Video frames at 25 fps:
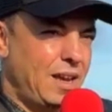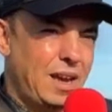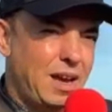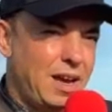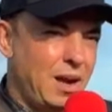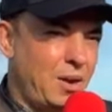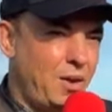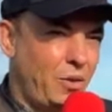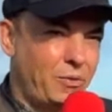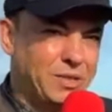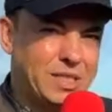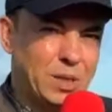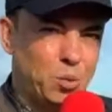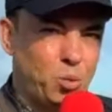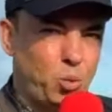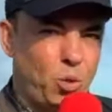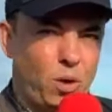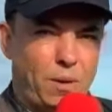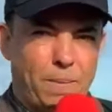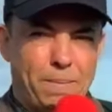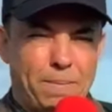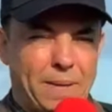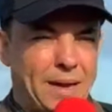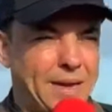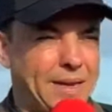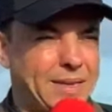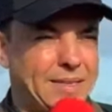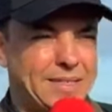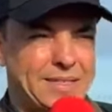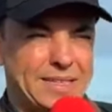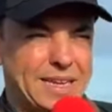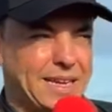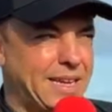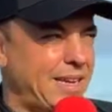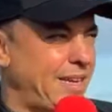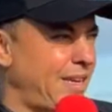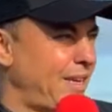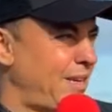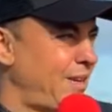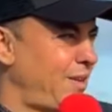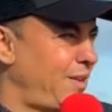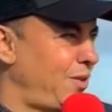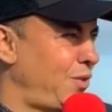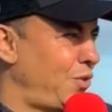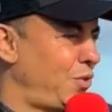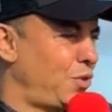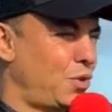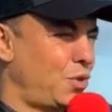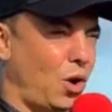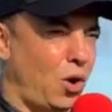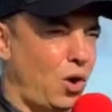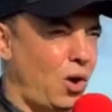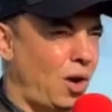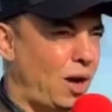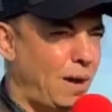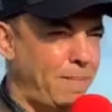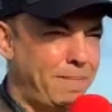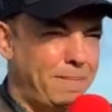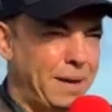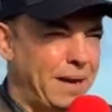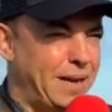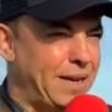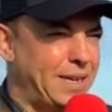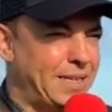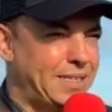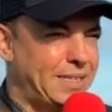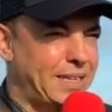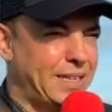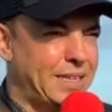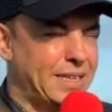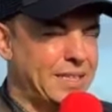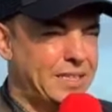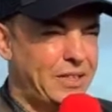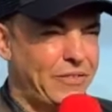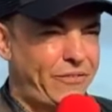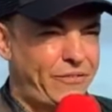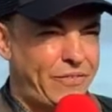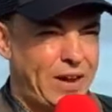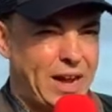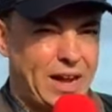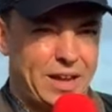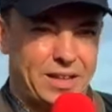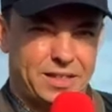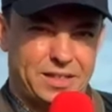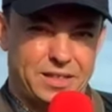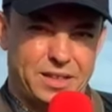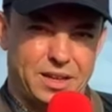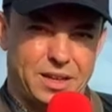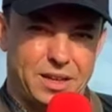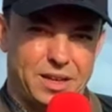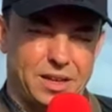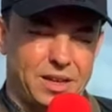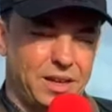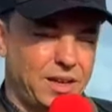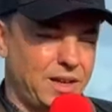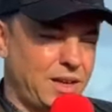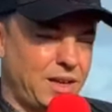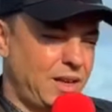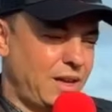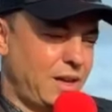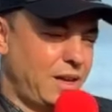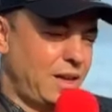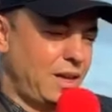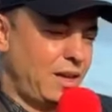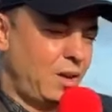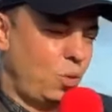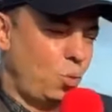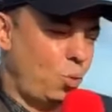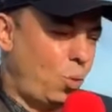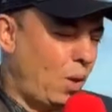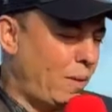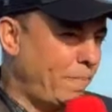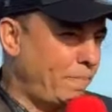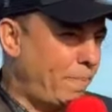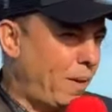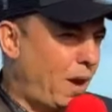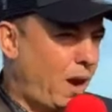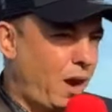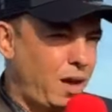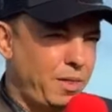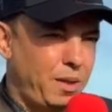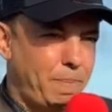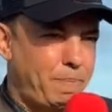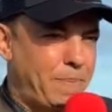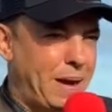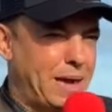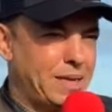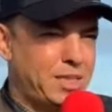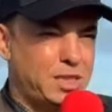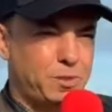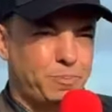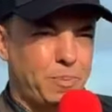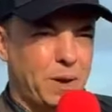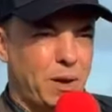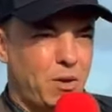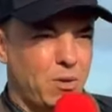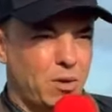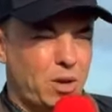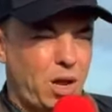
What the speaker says: And obviously what makes it not amazing is the fact that one part of the bad spell